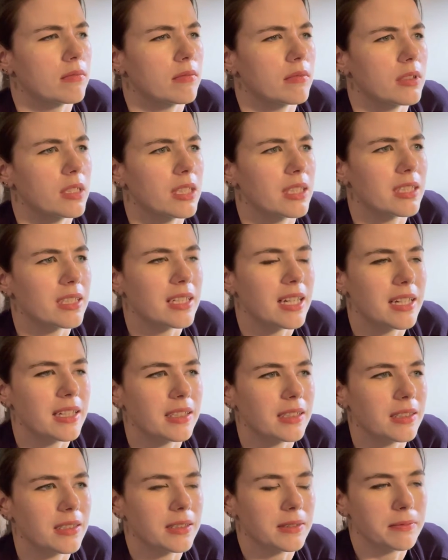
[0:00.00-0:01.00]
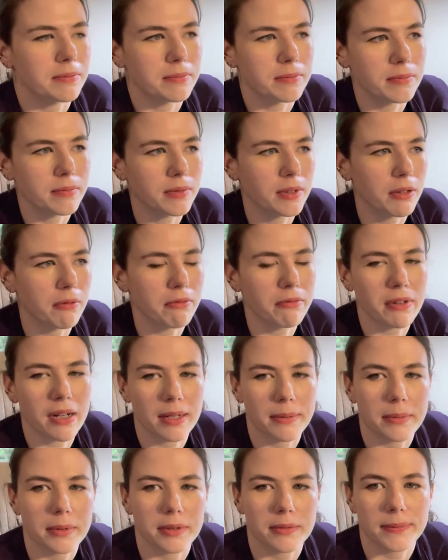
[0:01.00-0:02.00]
not static, a low
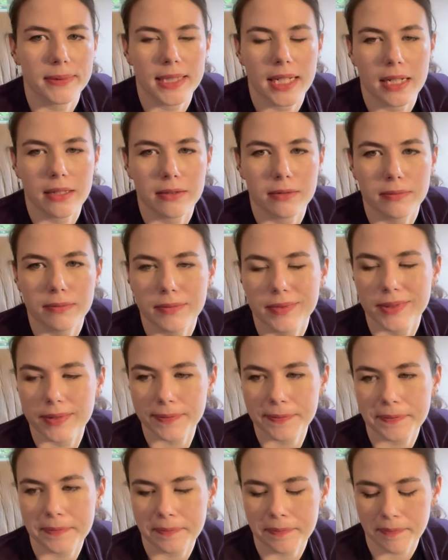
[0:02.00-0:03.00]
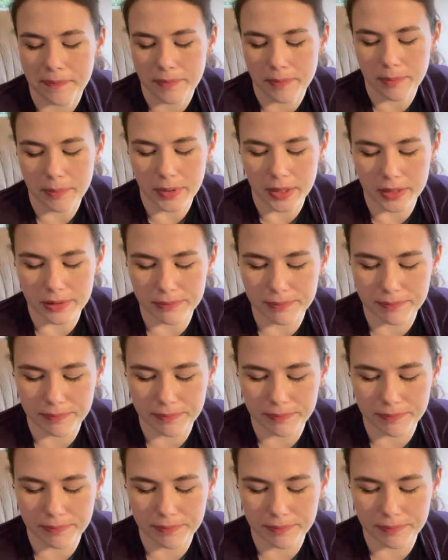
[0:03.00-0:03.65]
fiber towel, but